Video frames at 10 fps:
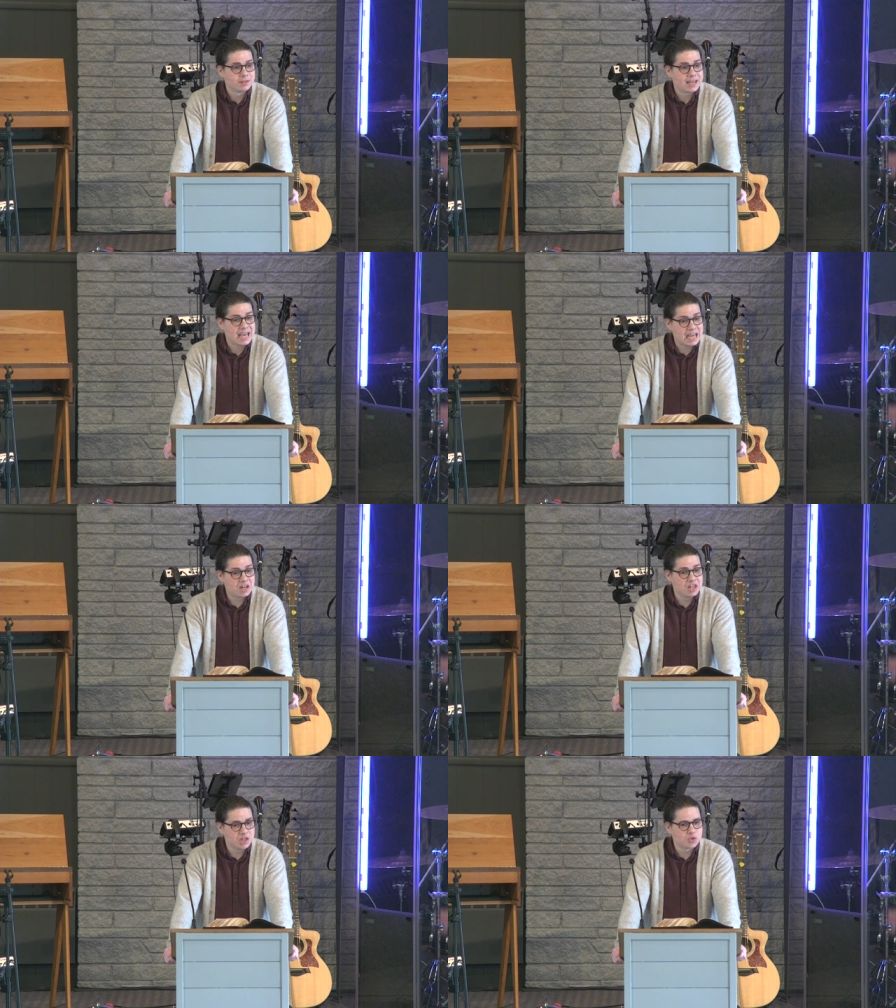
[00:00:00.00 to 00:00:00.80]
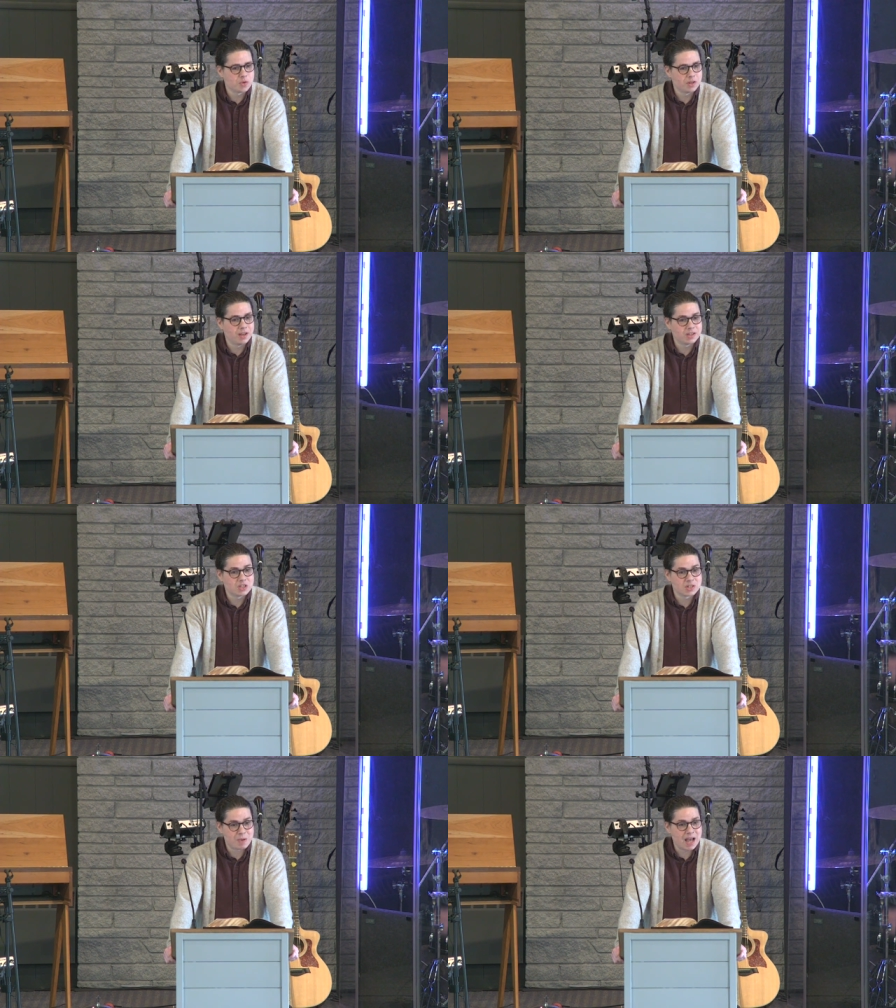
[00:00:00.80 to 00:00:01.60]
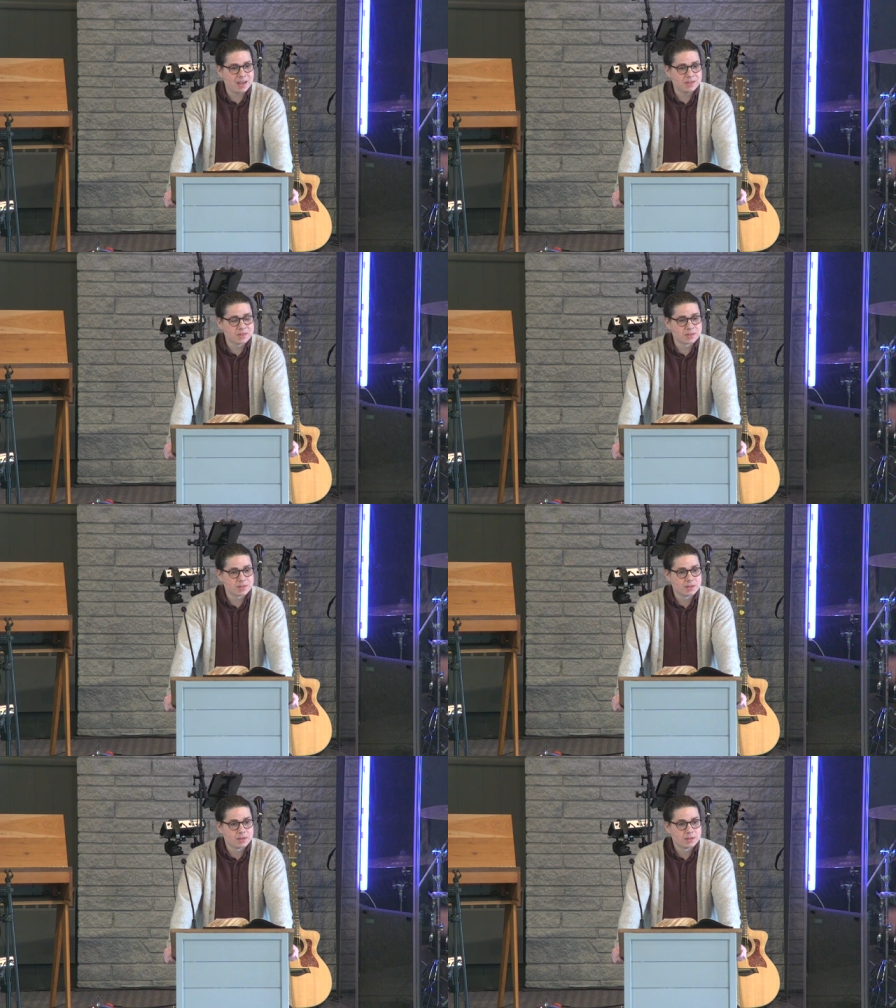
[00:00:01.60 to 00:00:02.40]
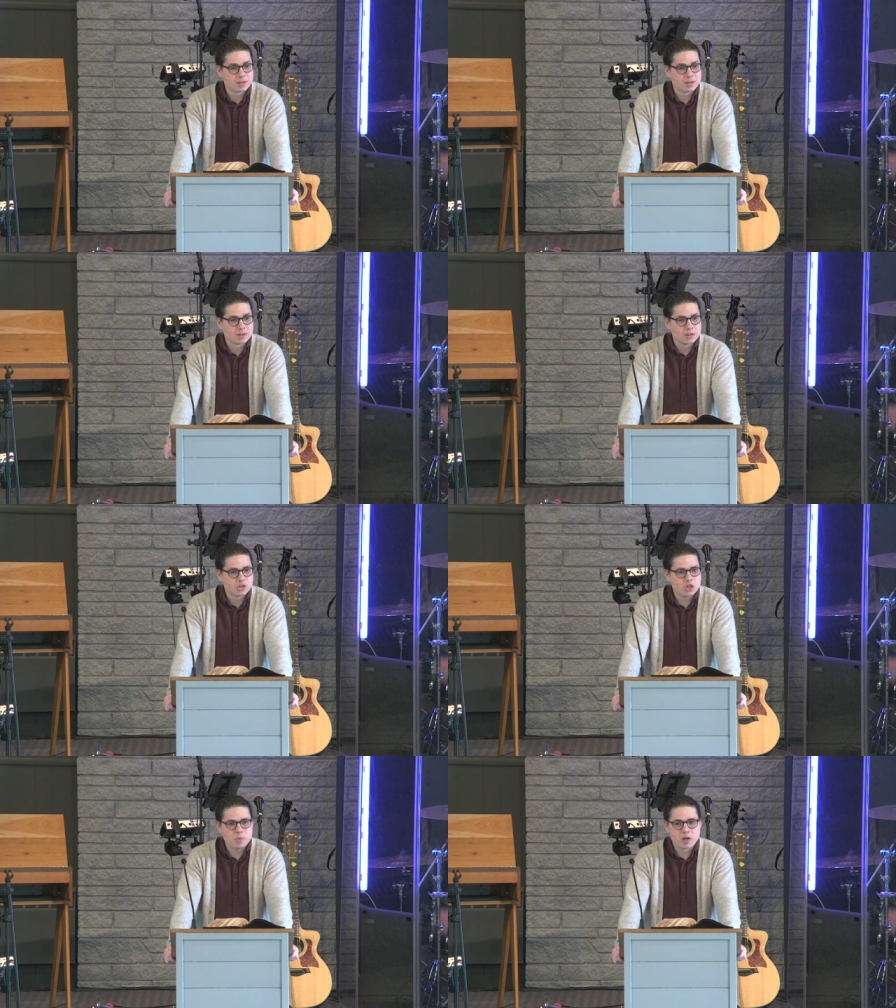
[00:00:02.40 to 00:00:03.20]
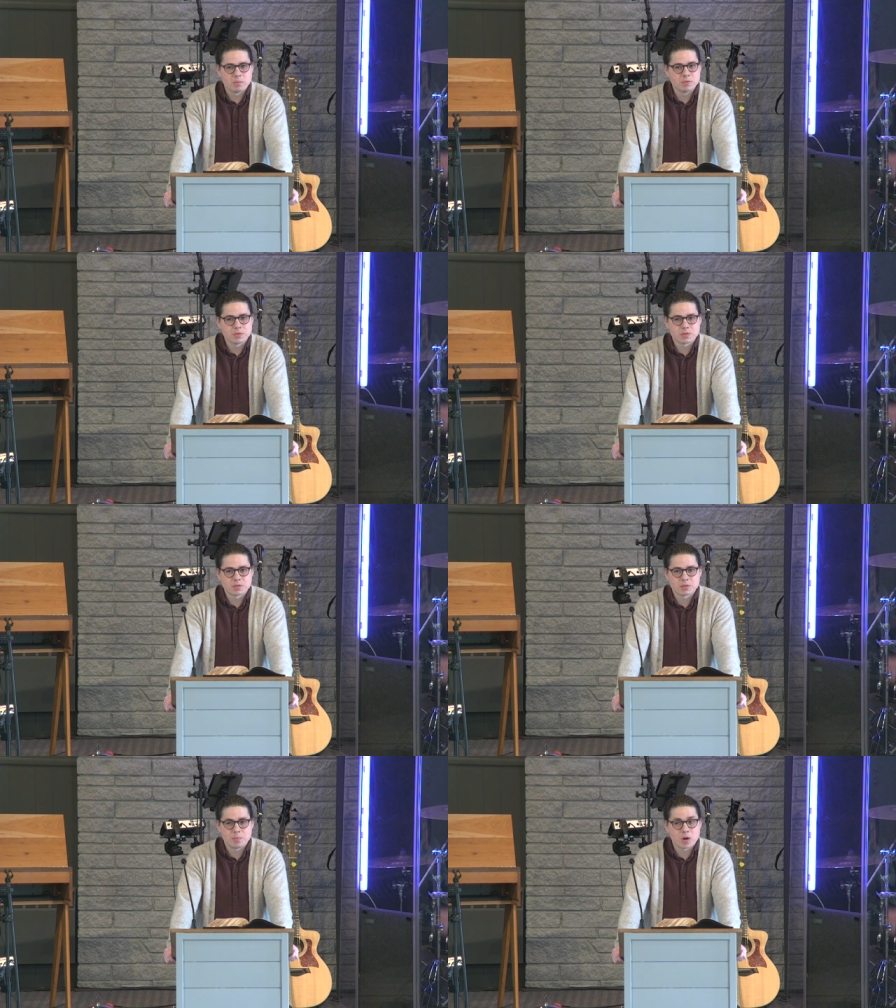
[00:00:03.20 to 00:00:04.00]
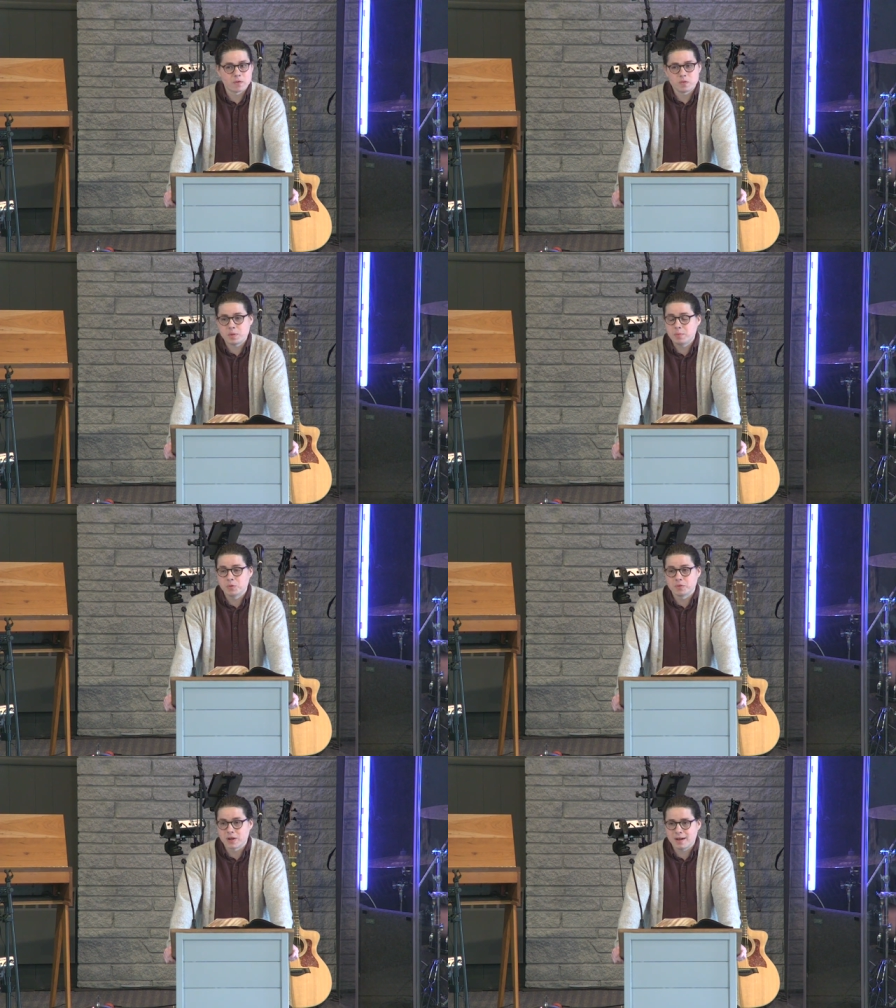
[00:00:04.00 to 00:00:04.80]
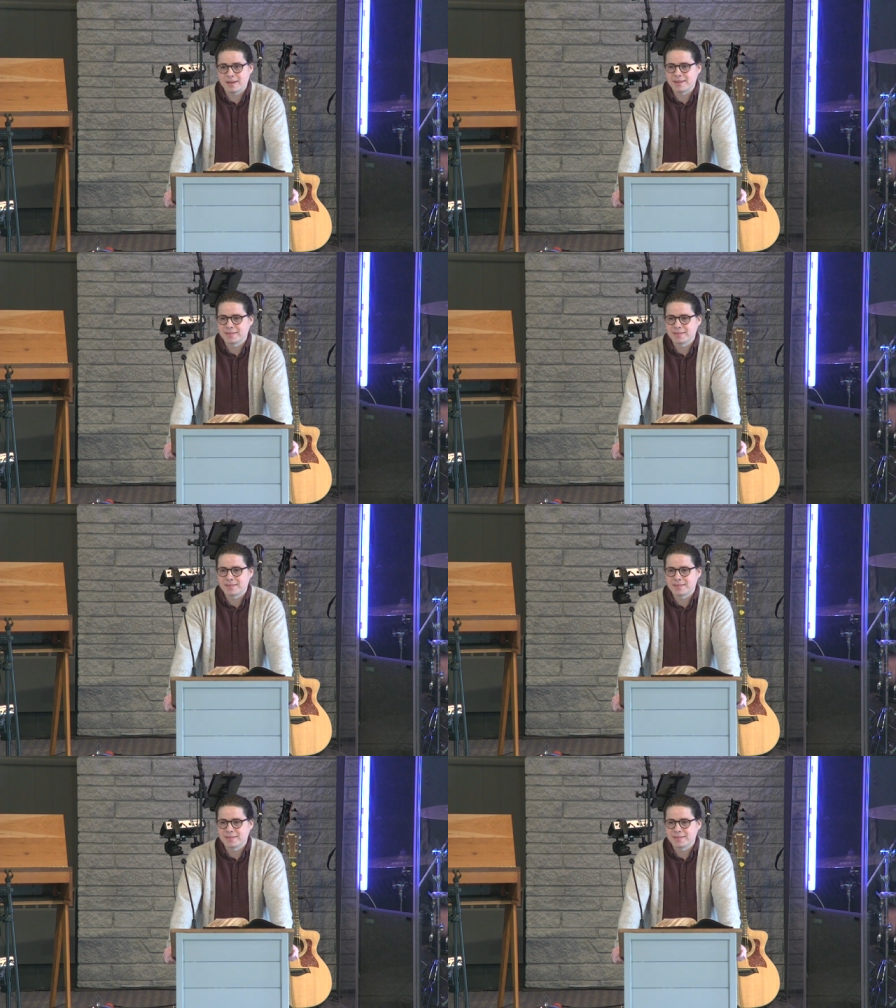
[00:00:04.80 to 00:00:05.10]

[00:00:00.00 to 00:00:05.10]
hid the Israelite spies, she becomes a part of the people of God.